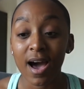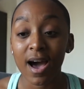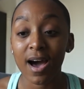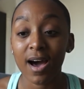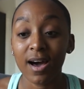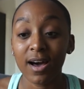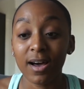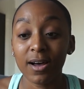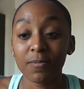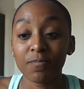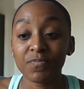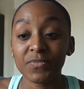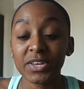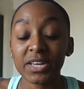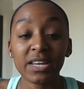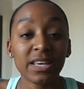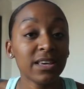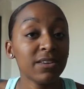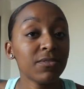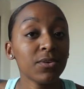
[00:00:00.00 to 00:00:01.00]
And
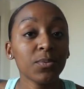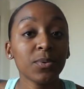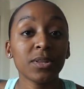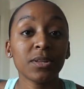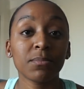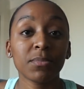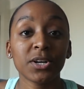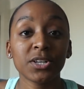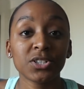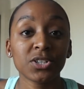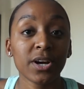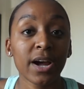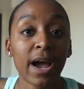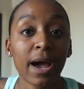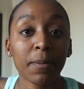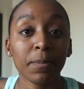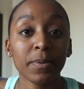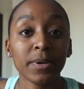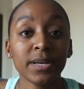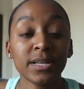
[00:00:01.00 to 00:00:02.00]
even when the merger
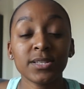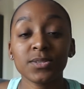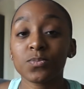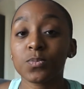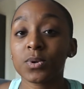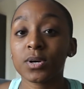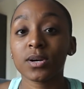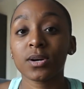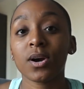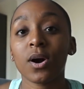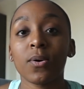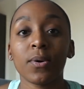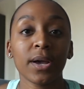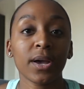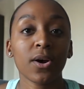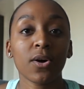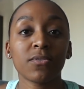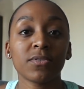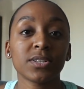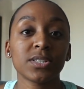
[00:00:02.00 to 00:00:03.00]
happens, we're going
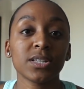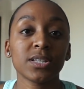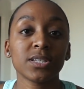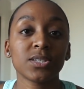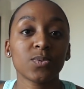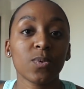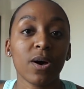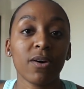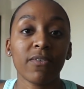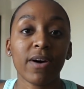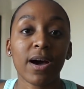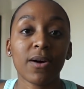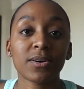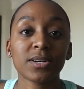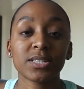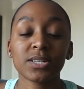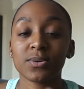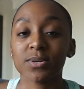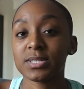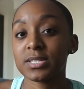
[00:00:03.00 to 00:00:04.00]
over to the 12
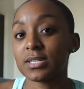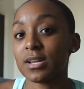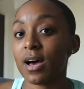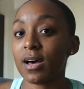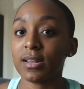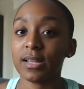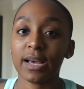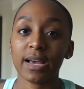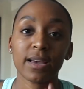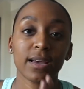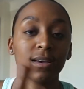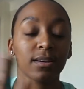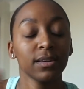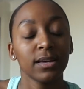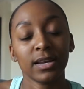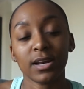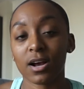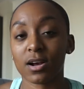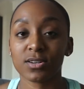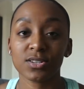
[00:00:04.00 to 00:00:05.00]
hours, so it's not like
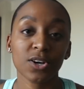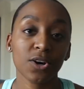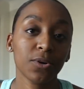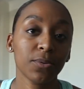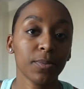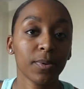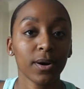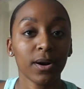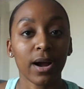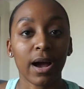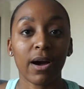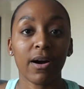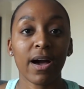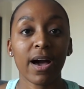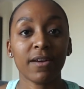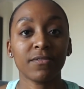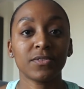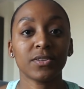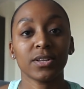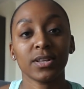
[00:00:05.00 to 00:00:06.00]
in October I'll
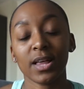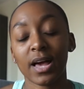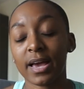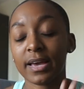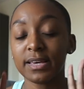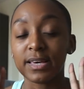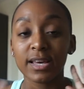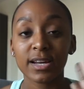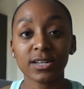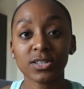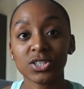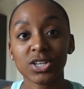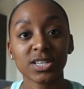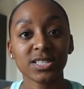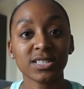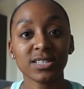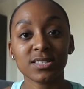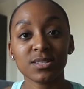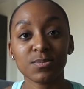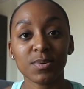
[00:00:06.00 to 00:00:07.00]
have to like get
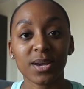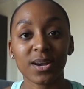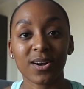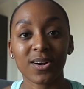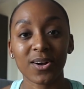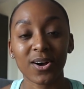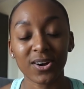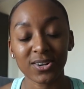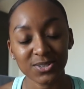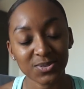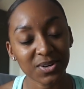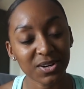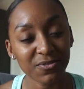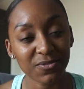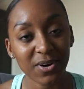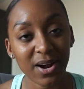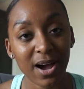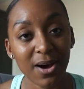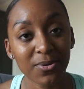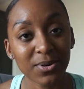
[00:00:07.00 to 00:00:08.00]
adjusted to being on call
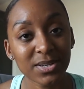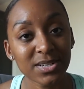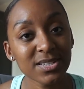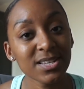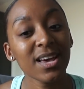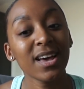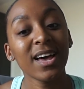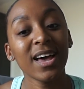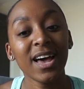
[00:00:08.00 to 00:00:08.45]
24 hours.